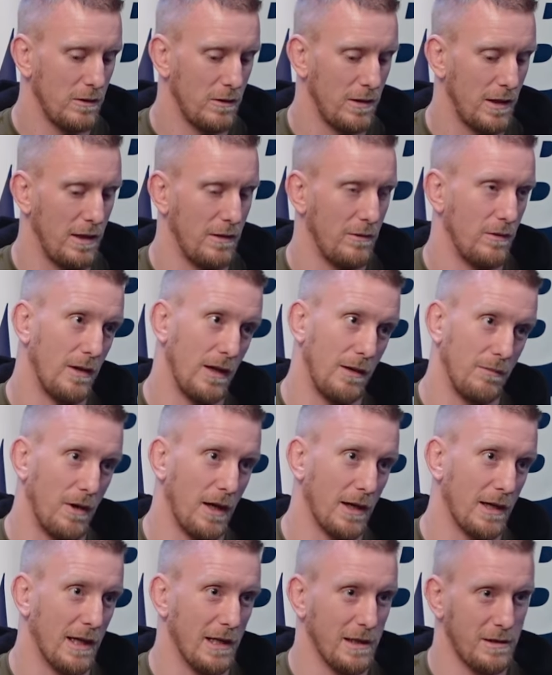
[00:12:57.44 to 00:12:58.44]
then in
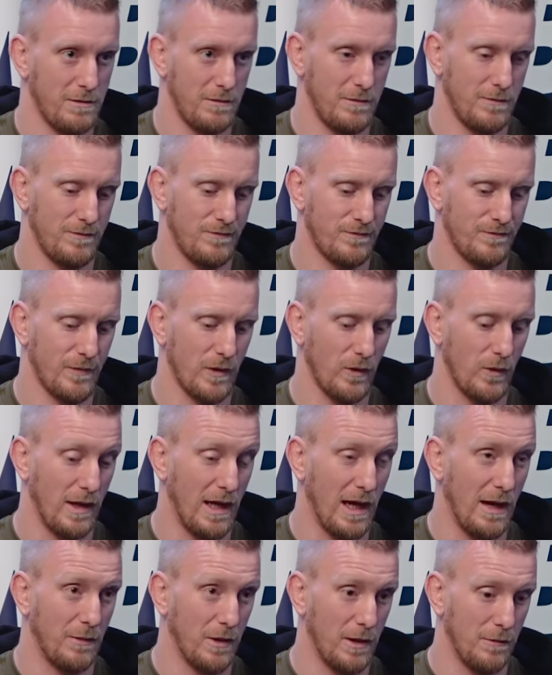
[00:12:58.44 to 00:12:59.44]
my case, when
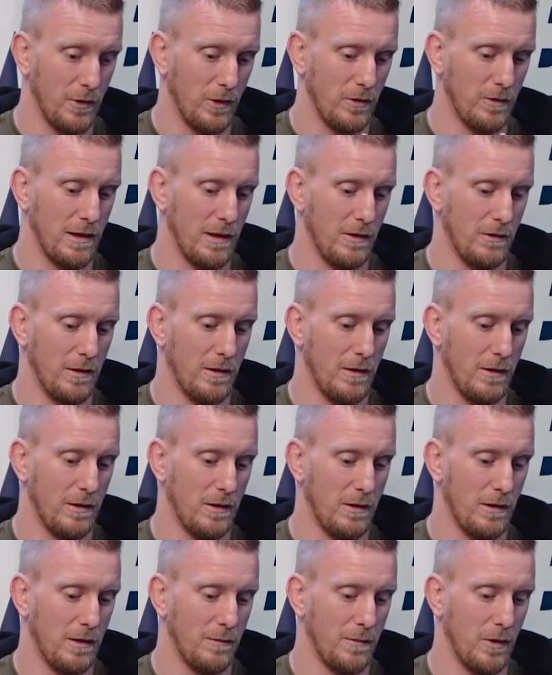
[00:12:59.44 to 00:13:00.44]
they hammered the bone down,
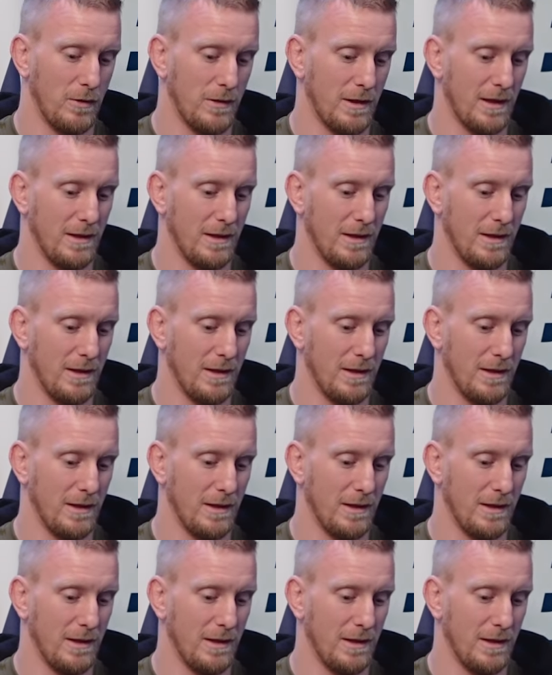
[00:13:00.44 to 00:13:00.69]
the, the bone